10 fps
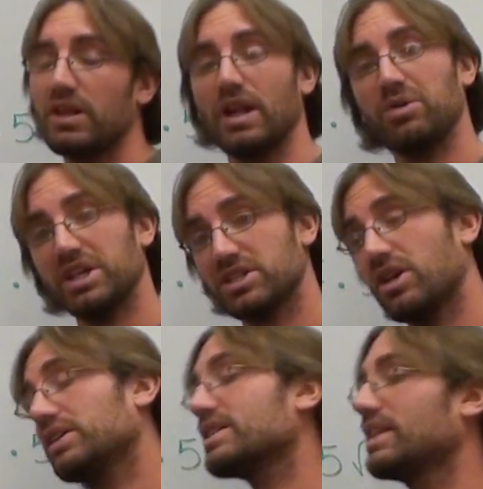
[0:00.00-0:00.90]
Now when I
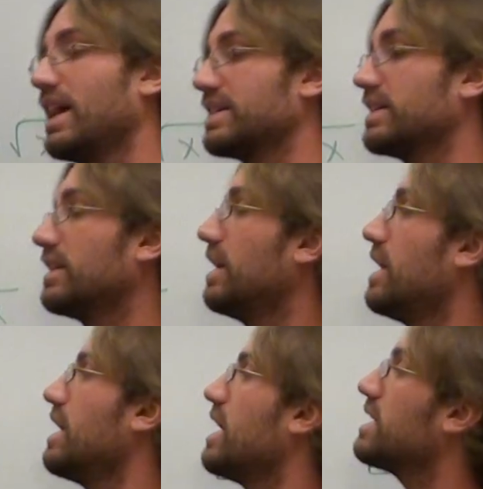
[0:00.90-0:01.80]
start this lesson,
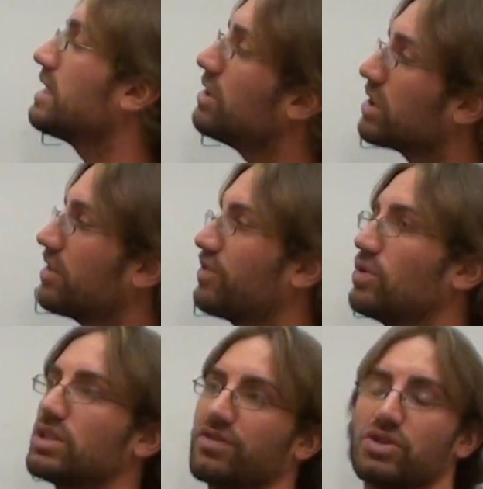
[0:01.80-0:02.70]
it's a little
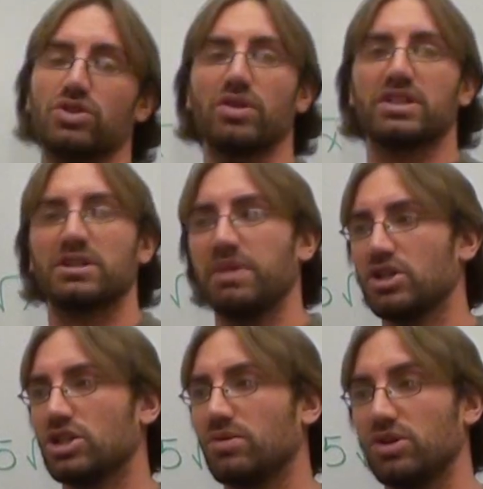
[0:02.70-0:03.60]
confusing for students,
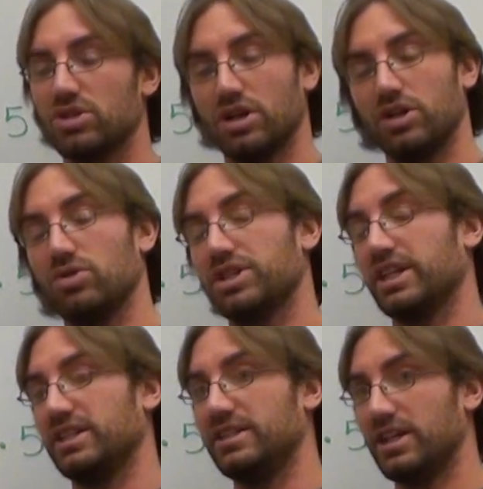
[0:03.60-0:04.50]
especially when you start using
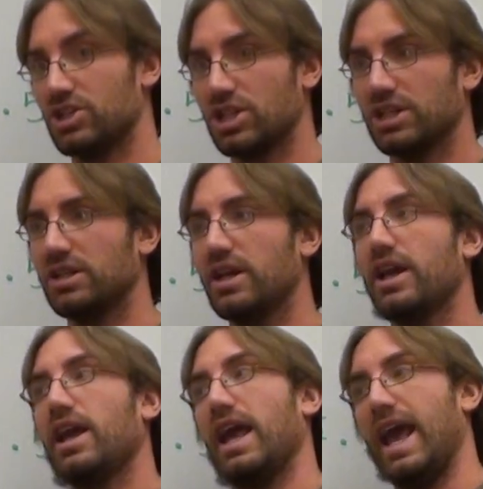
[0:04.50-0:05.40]
addition
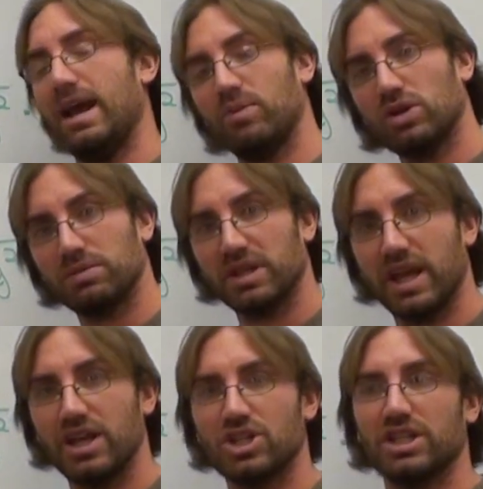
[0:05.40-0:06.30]
and
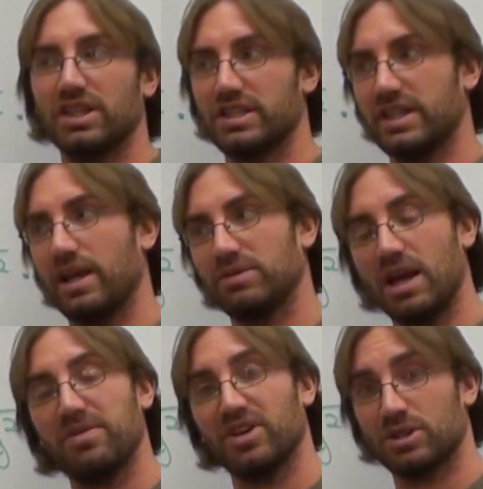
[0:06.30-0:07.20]
multiplication in the same
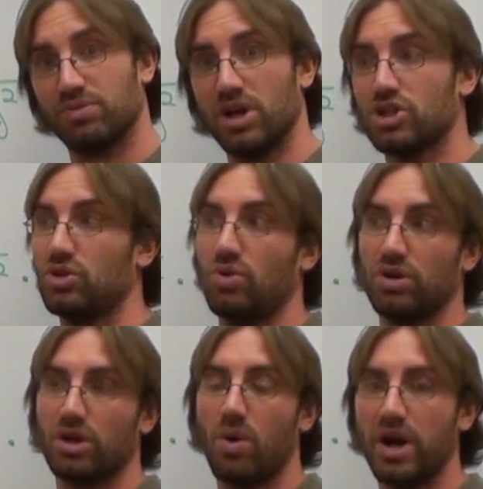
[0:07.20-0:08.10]
type of expression
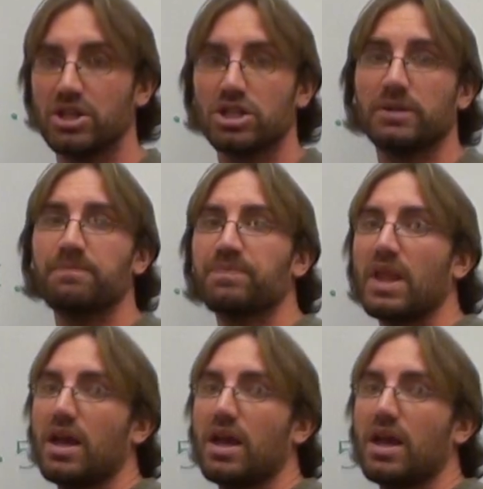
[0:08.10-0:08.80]
or equation.